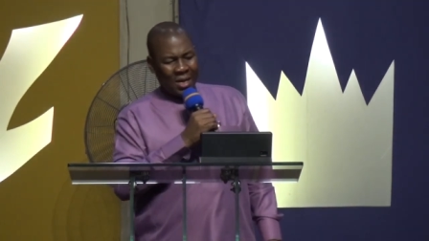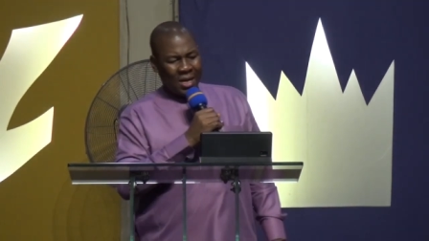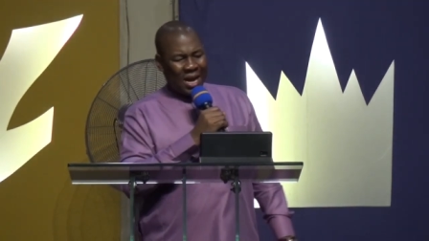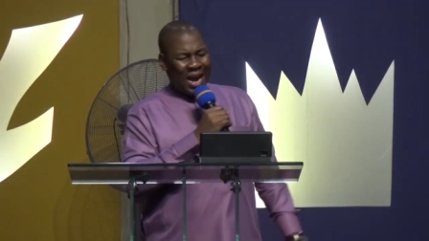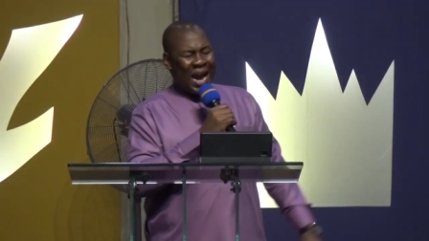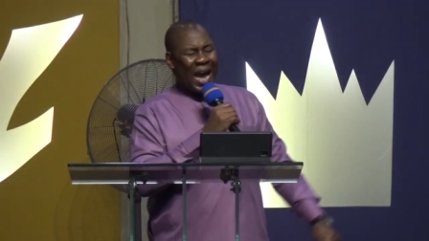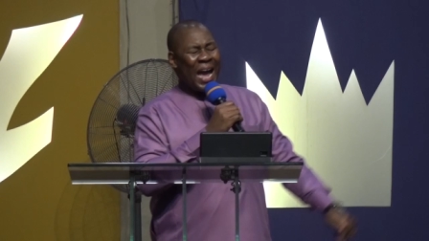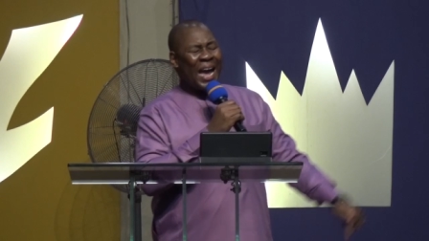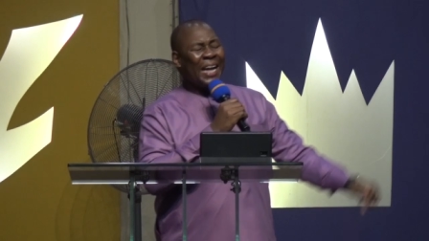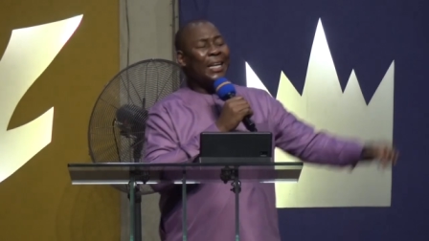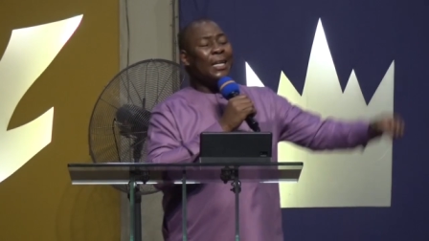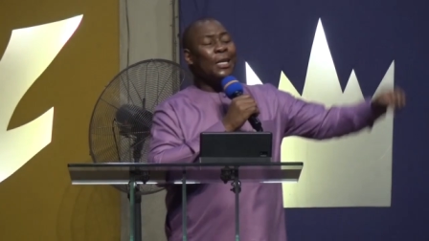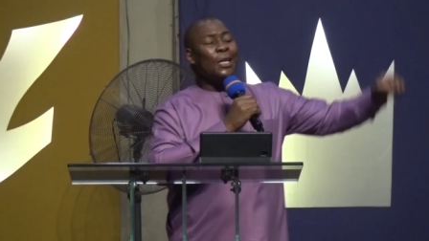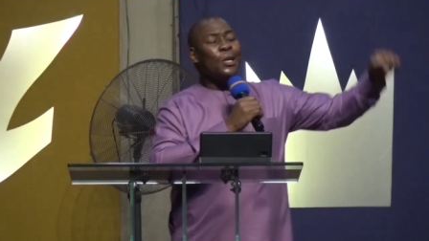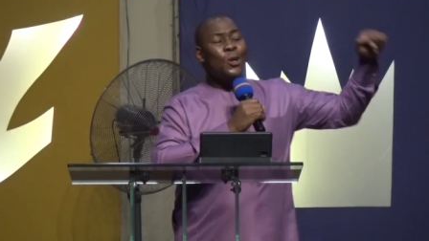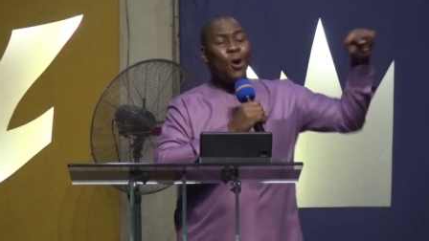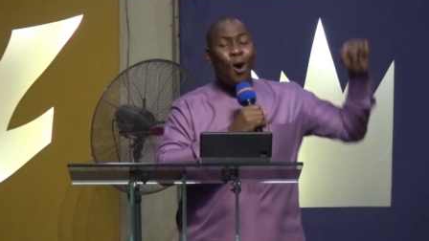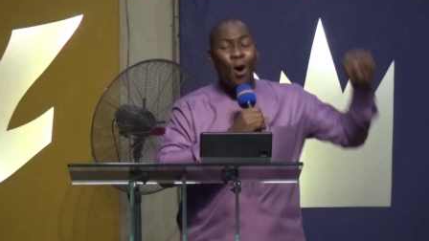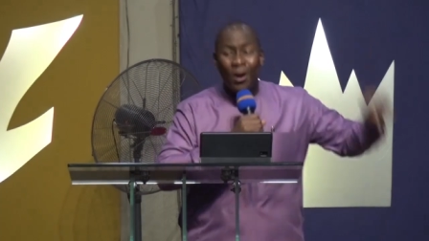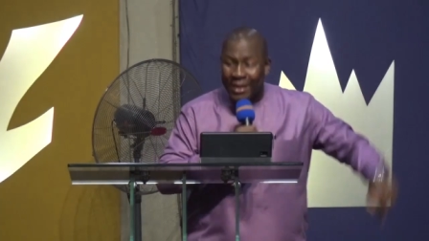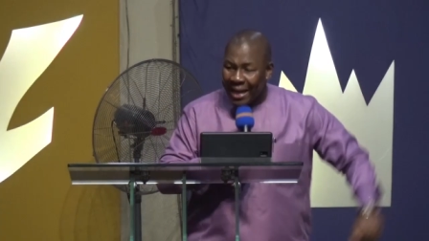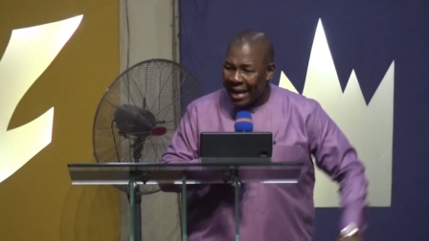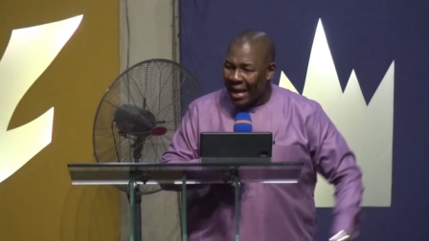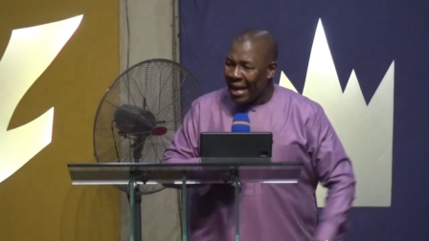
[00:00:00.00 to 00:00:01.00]
I know
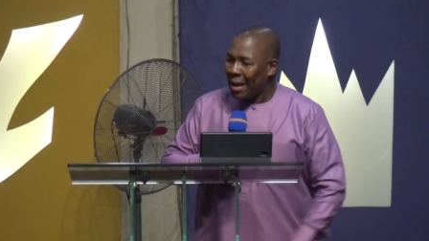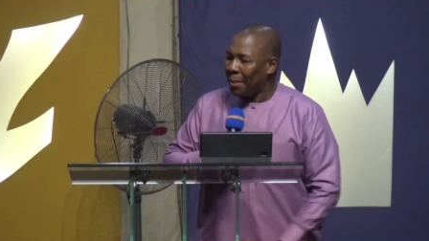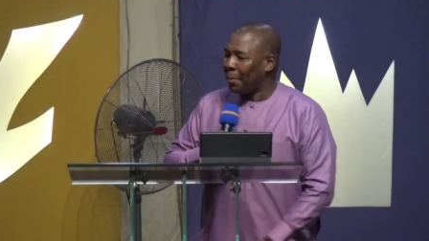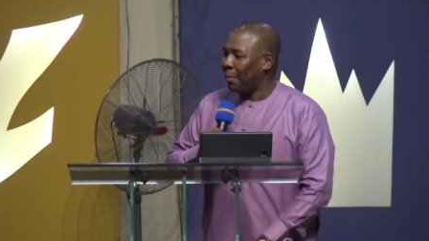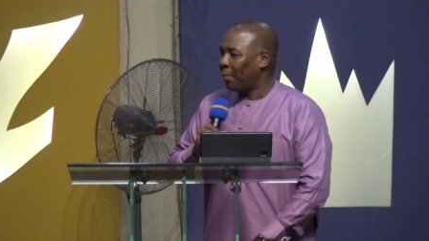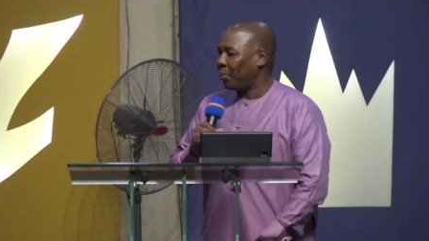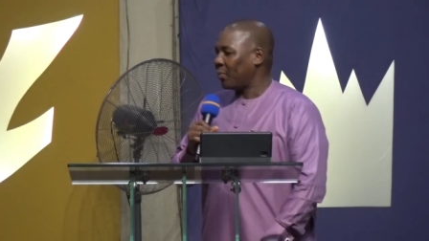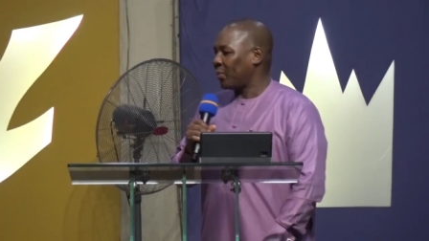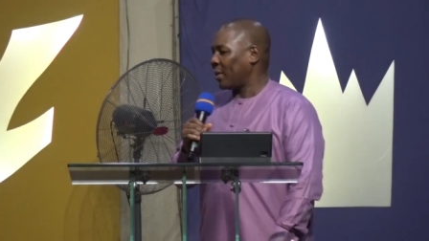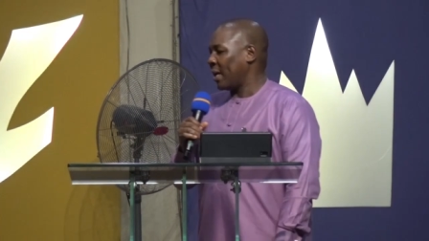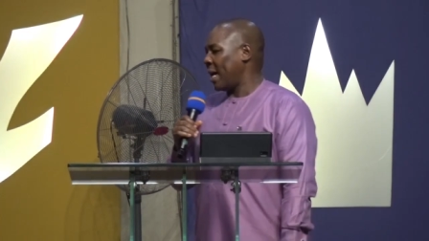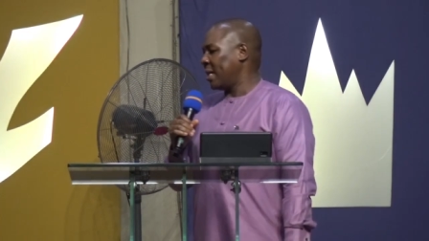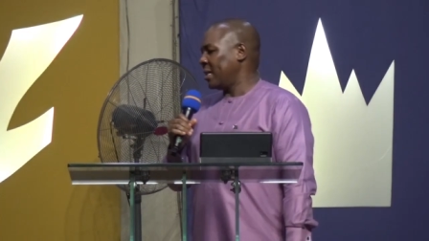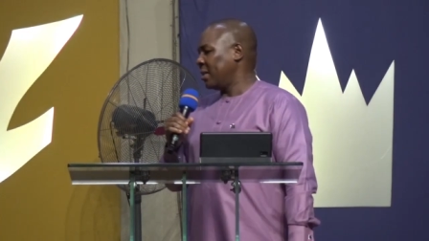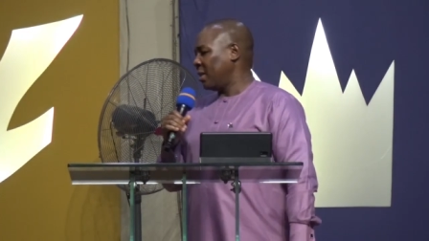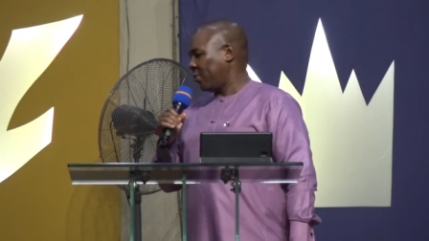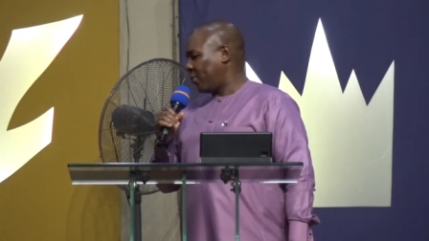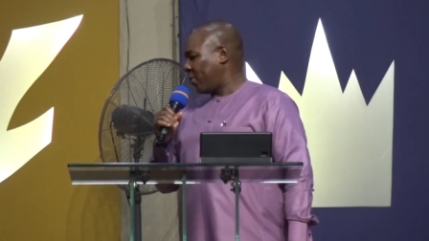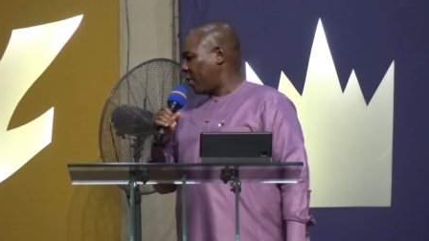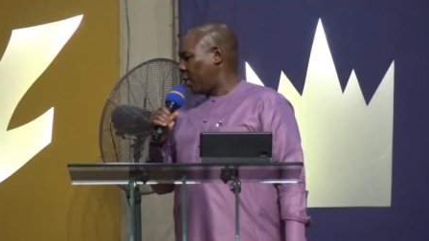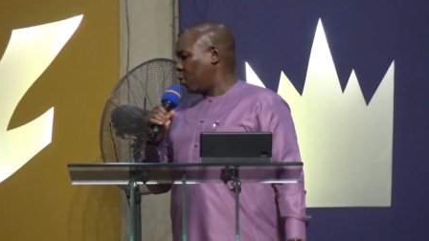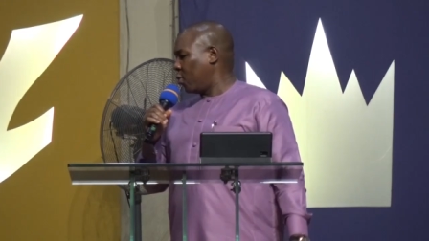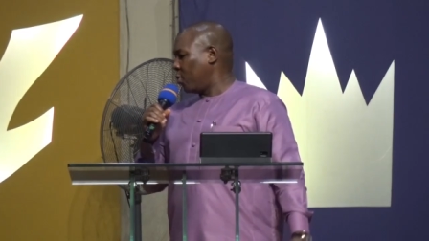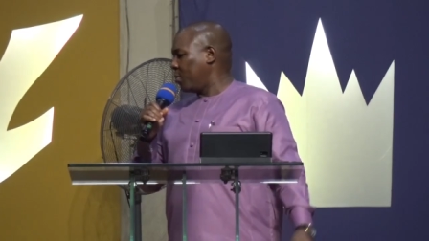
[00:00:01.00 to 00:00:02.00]
them and they
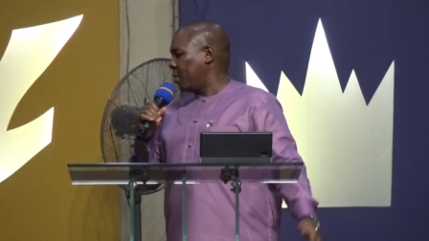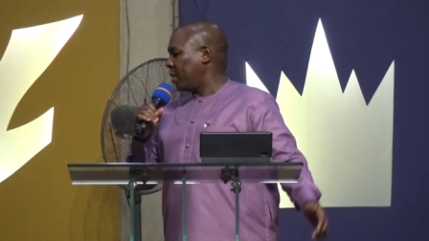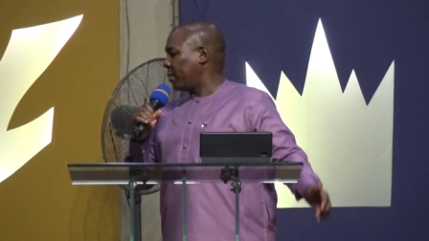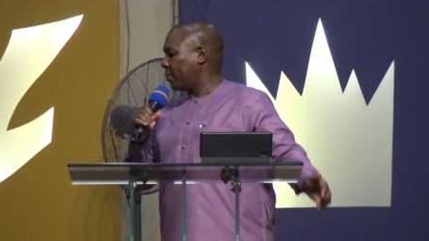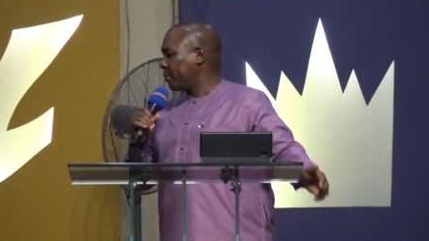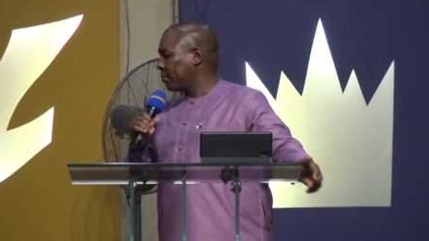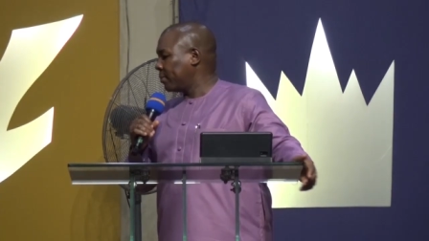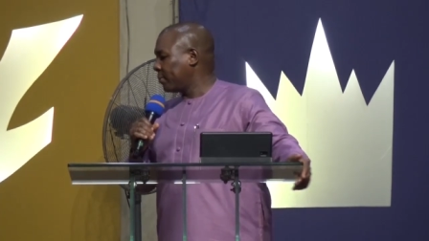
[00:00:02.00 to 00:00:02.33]
follow me.